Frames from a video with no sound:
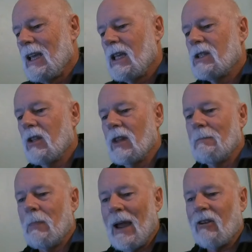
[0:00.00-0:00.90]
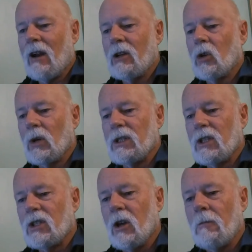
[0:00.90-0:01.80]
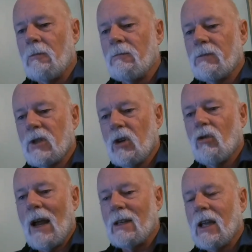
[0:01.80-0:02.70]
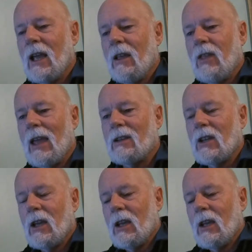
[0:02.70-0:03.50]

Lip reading: is that the background noise is so great that